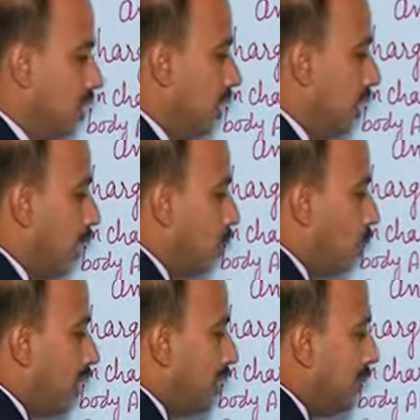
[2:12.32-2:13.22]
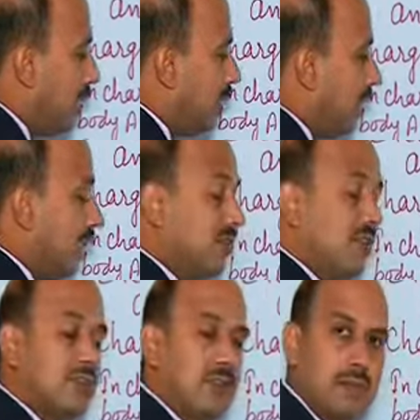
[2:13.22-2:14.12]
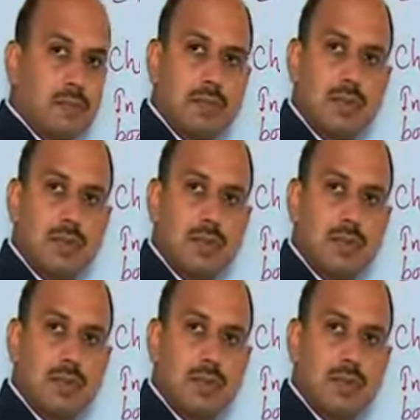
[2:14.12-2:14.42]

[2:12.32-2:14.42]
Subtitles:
Now what happens in the next step?